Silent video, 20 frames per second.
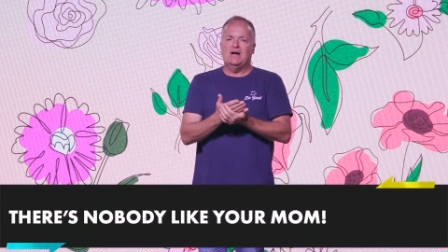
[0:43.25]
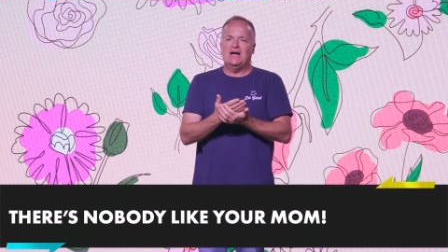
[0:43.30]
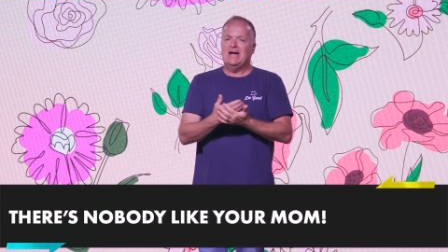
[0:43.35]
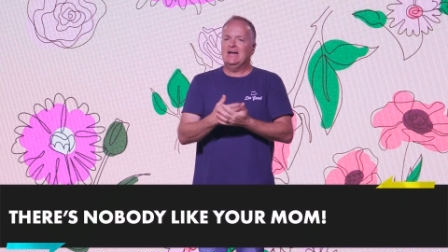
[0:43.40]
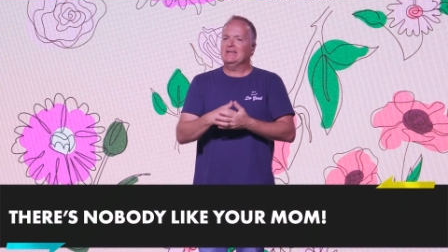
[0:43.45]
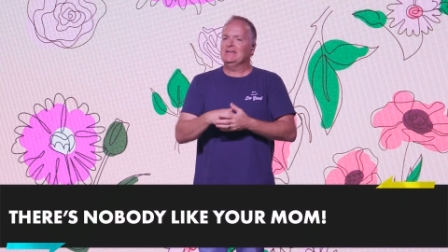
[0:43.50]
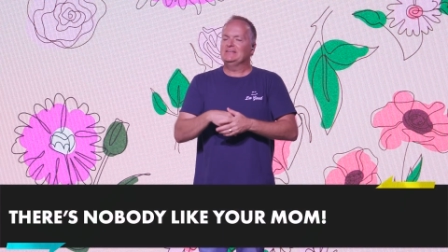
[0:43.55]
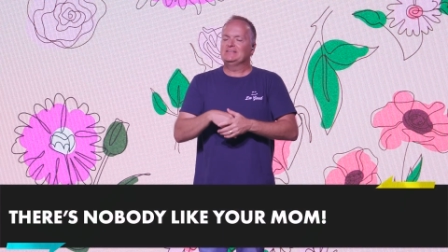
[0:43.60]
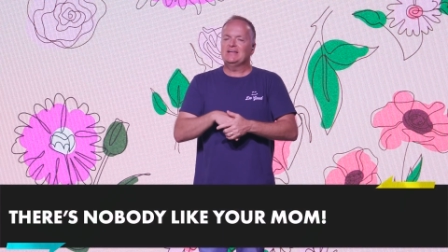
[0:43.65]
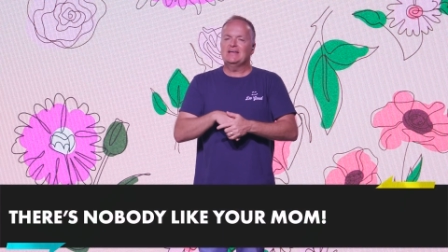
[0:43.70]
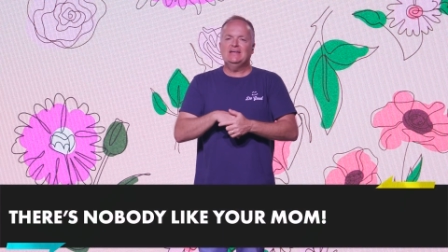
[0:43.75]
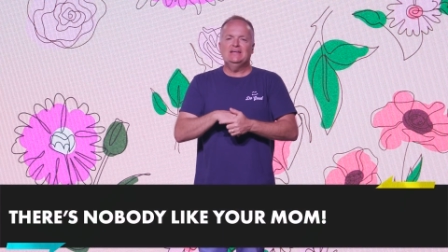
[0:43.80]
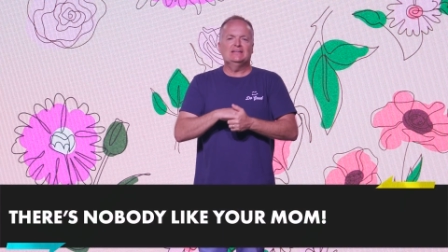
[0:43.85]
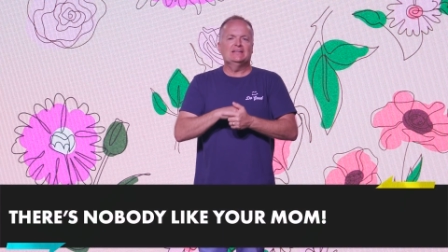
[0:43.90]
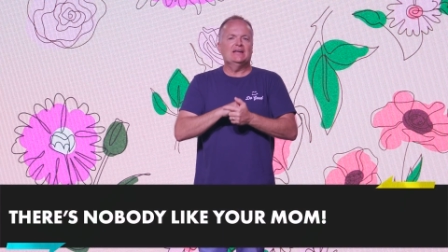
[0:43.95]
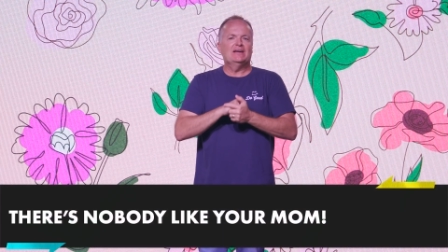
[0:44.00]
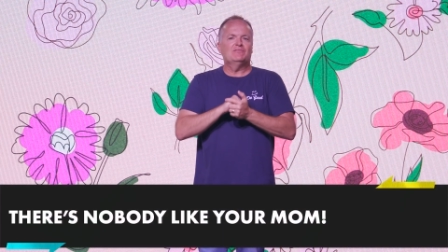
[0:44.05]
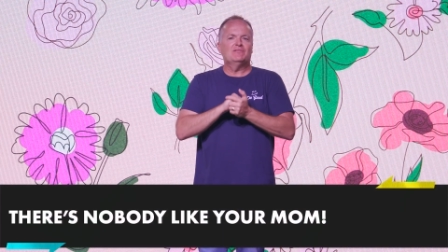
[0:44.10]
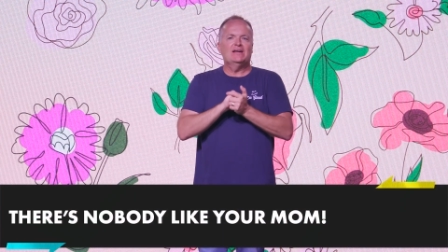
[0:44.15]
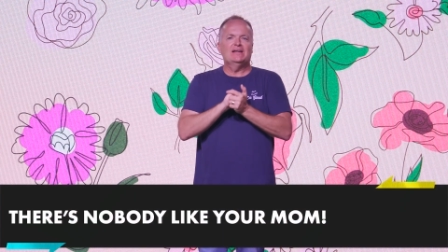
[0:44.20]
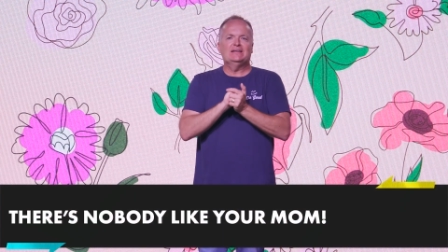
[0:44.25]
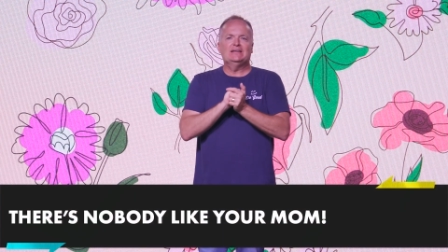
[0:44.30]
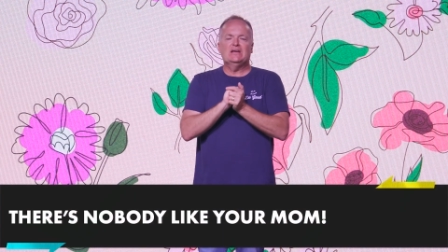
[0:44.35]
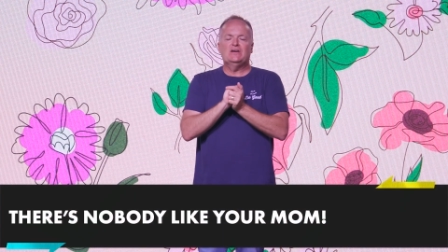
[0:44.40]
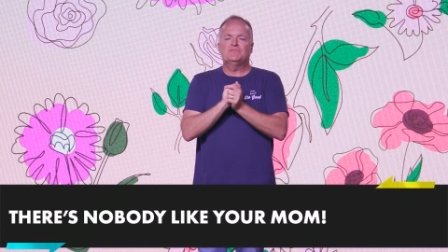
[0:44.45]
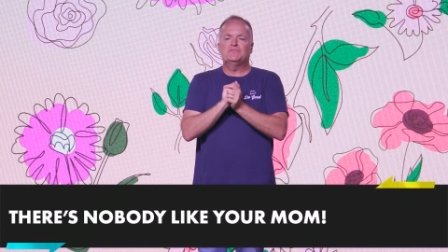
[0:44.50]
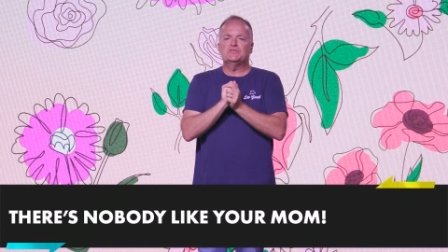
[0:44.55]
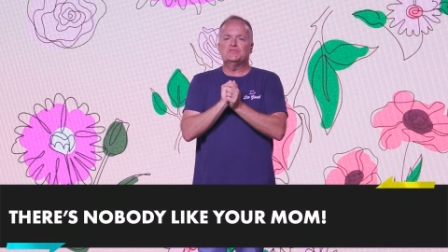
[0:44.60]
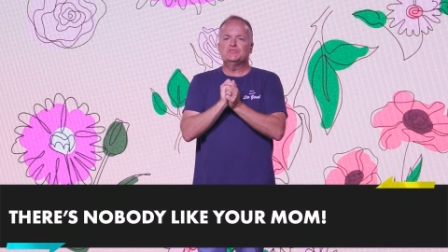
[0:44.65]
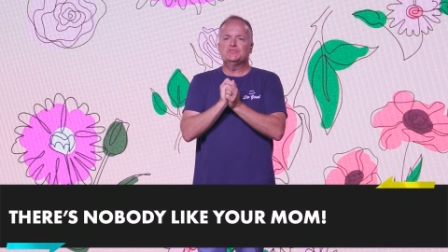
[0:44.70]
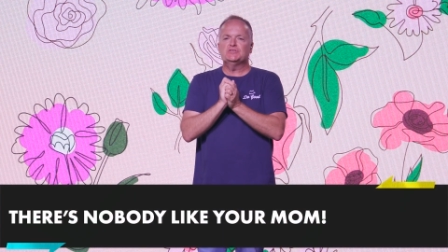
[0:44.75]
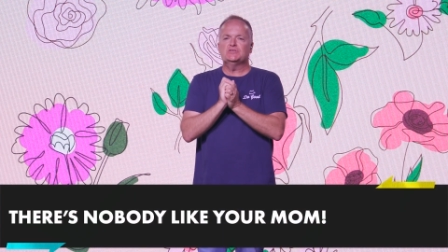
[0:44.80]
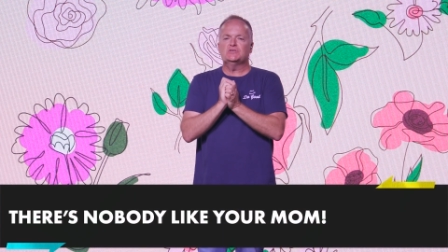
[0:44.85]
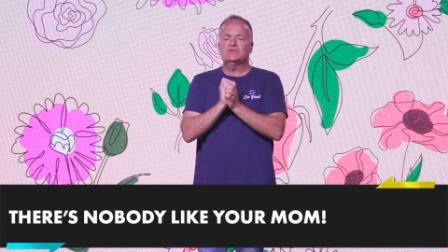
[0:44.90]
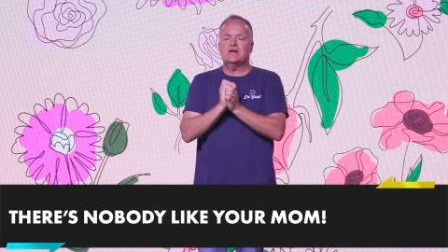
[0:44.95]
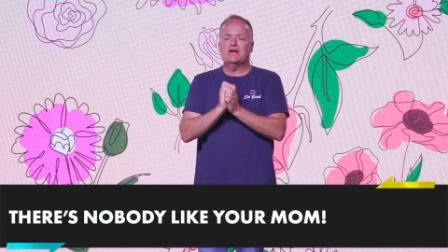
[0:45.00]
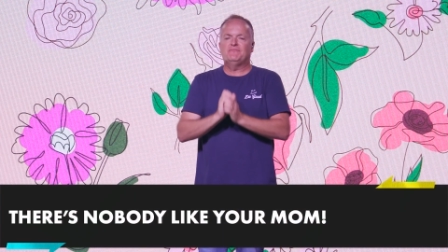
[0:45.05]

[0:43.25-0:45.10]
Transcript: I can tell you that right now for sure.